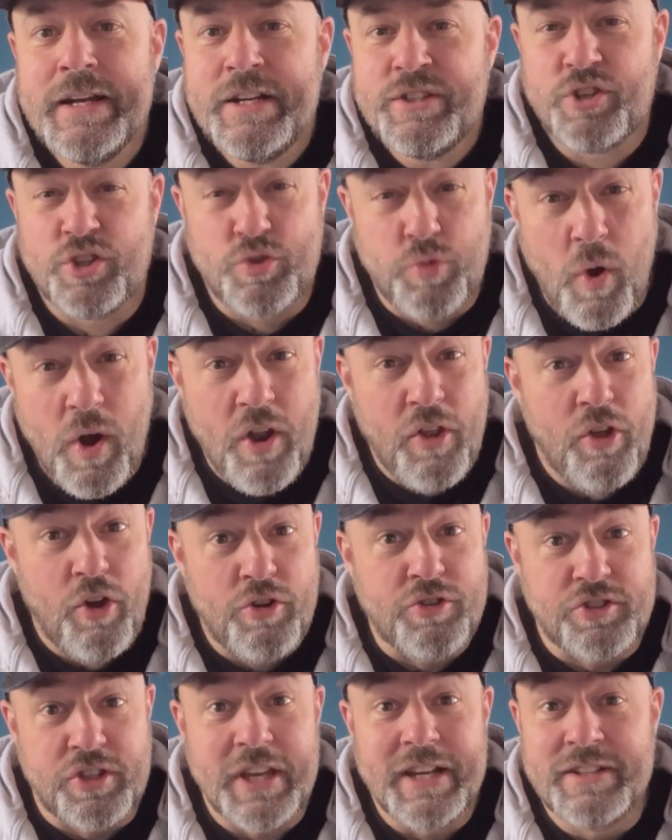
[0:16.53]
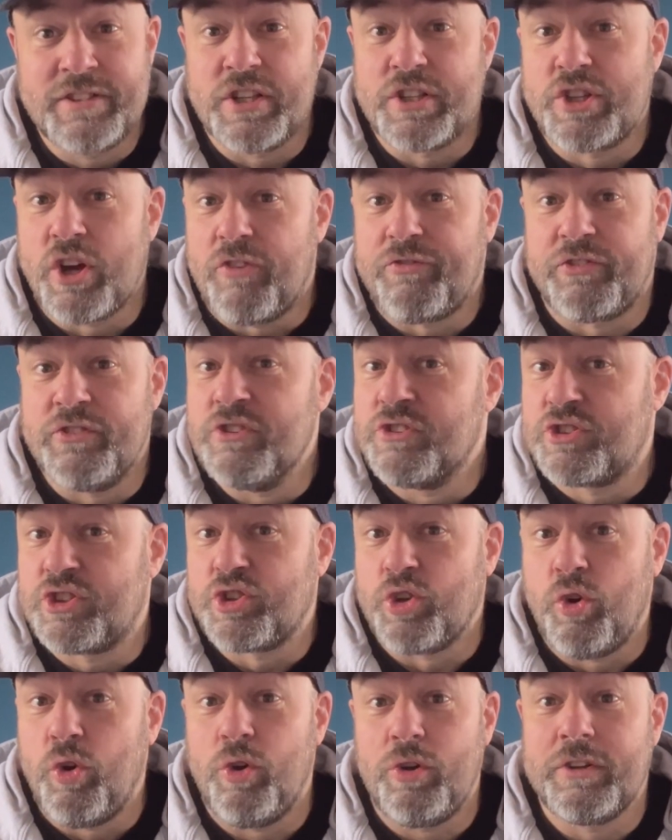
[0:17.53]
So it's one of those things that's often
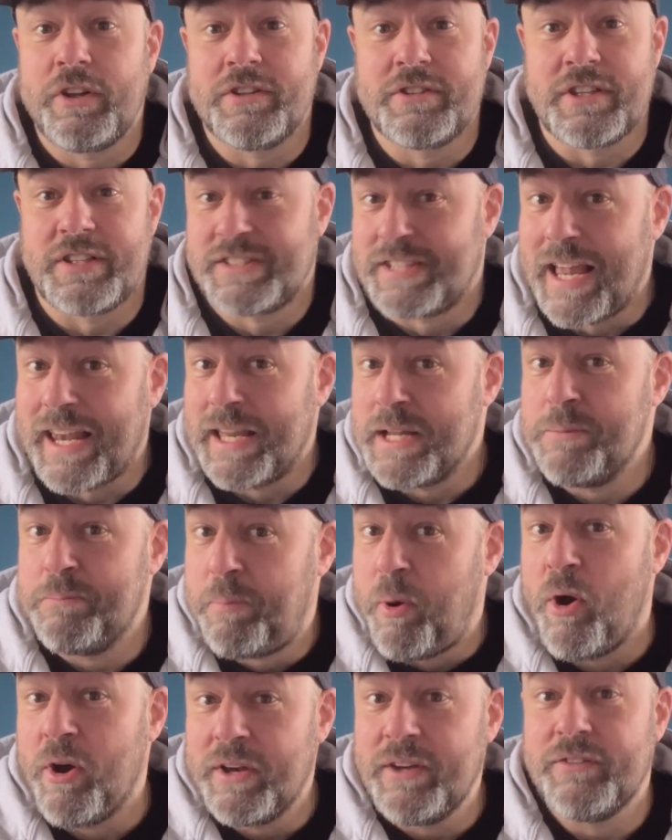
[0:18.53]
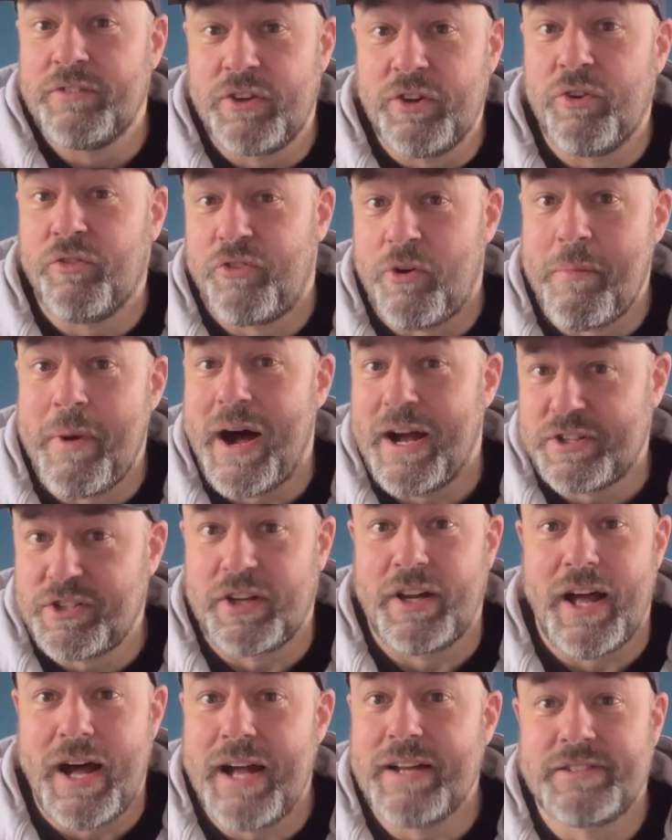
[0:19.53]
sold as a selling point, you know, for
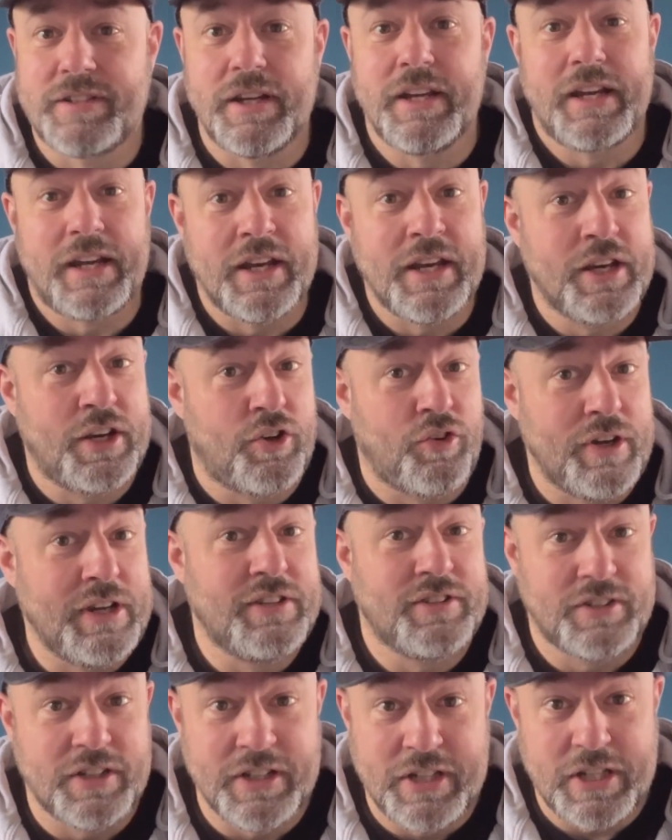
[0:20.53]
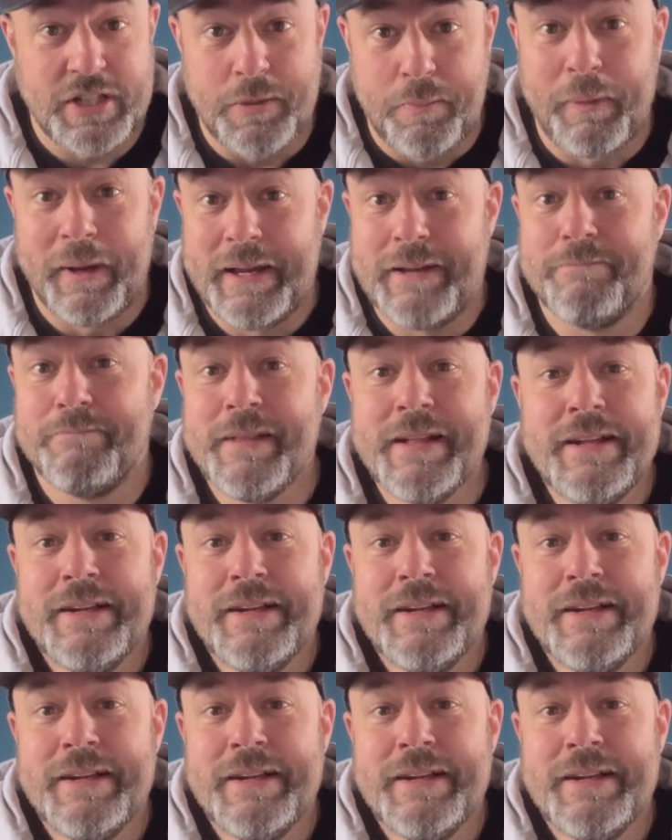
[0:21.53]
martial arts, that it can increase your discipline.